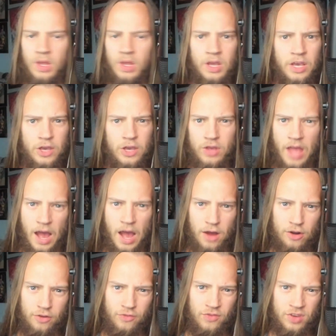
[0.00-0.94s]
Here's how
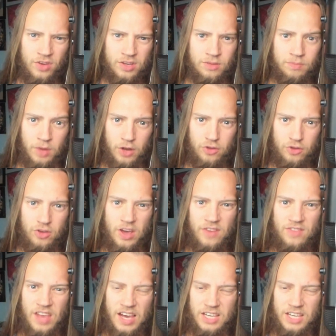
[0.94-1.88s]
to fix
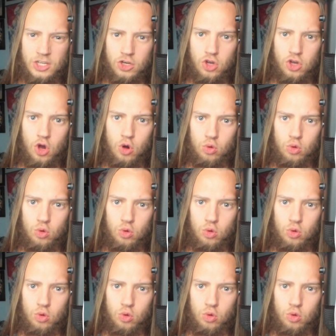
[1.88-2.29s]
Minecraft exit code